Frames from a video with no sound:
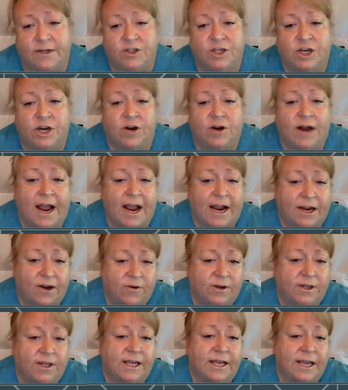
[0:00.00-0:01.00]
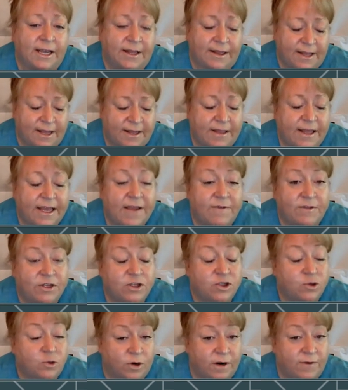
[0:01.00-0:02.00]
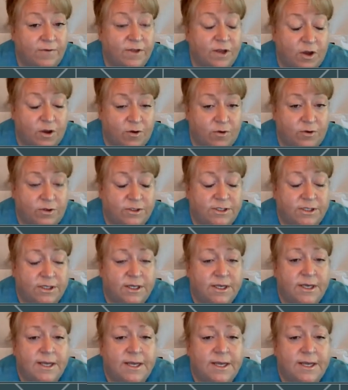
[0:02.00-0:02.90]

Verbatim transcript: shared accurately, and they give the story of the hoax.